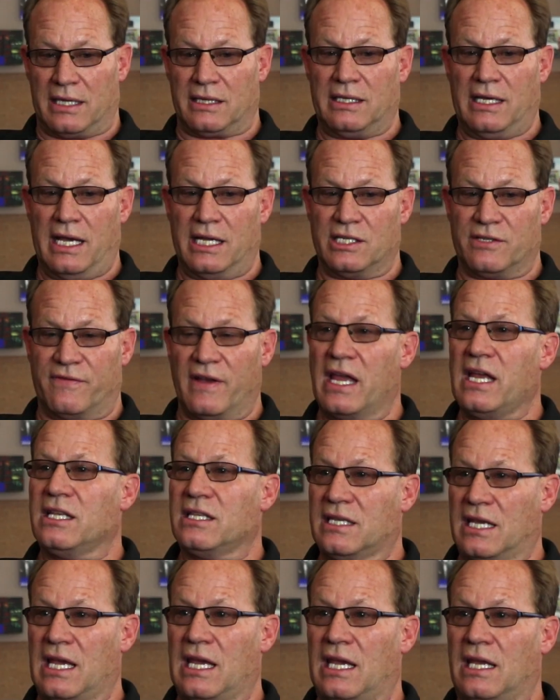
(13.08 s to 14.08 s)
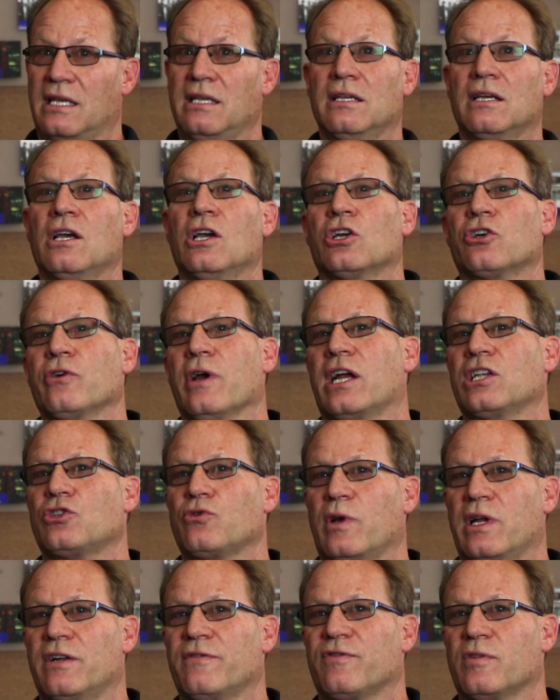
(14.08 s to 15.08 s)
At the age of 18,
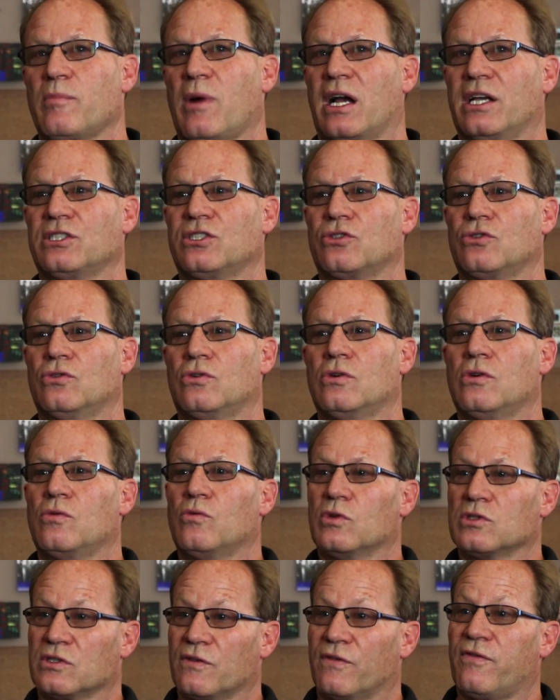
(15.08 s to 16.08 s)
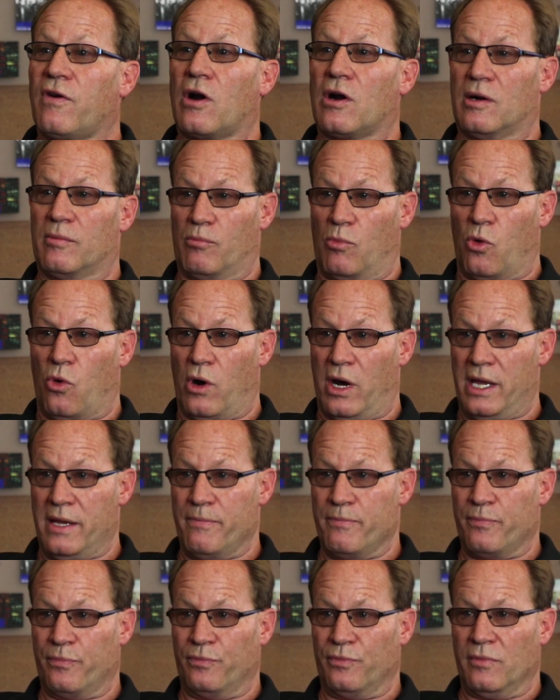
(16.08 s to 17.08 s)
graduated from high school, was a farm boy,
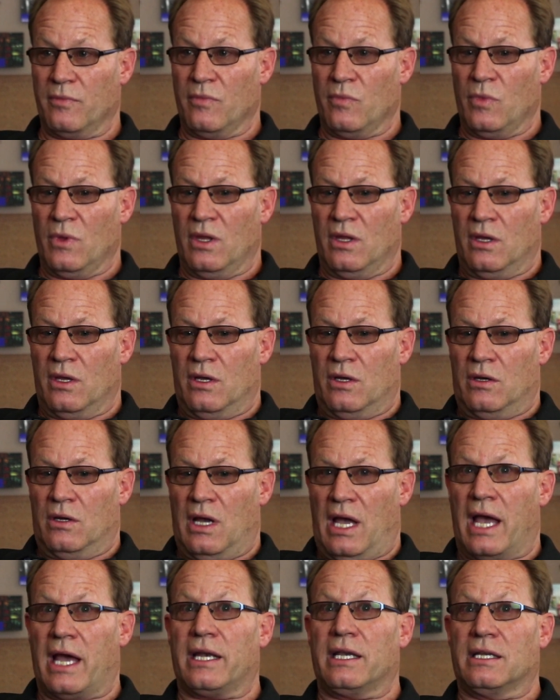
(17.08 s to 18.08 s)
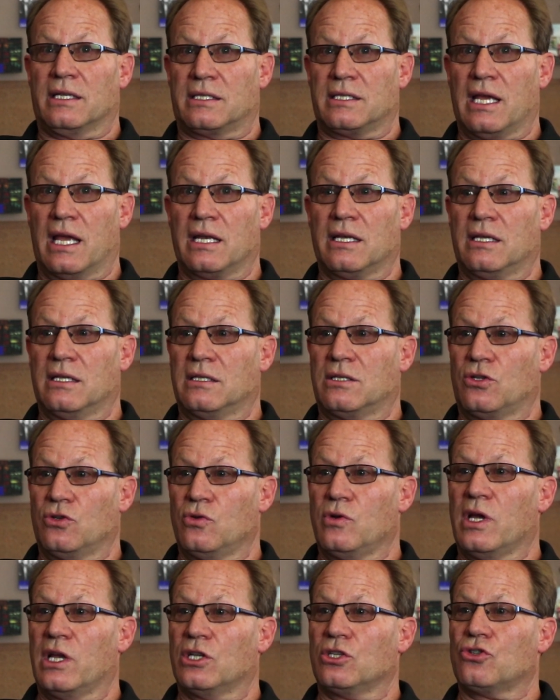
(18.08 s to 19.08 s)
had intended
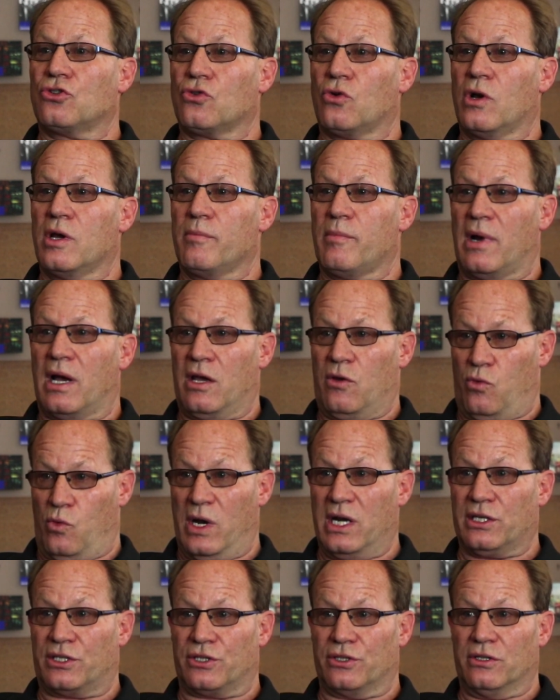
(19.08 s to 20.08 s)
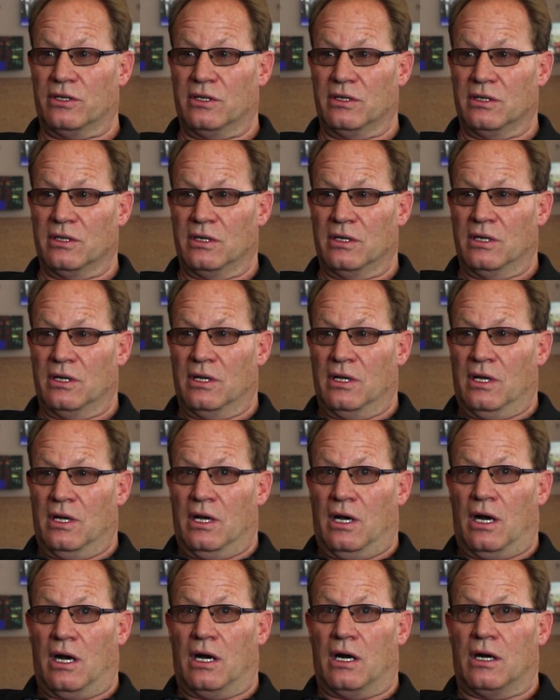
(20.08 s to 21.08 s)
to enjoy my winter
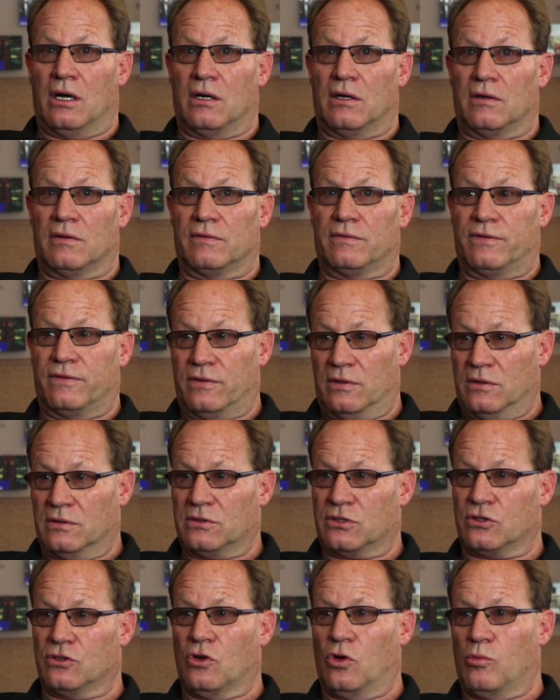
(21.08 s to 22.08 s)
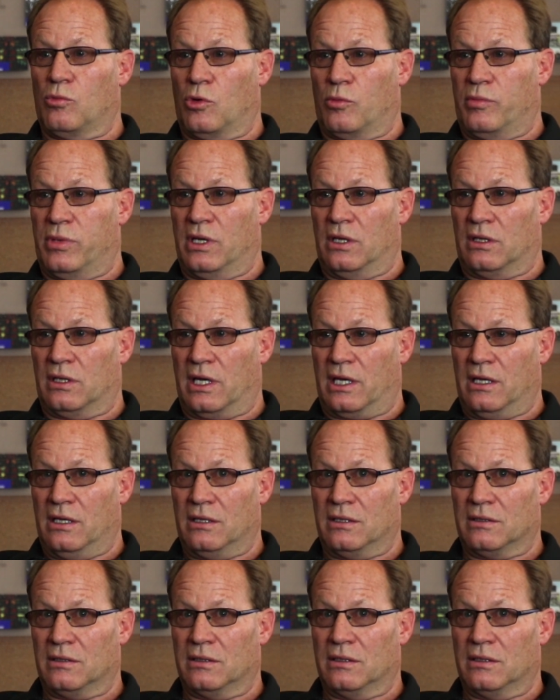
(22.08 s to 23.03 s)
of snowmobiling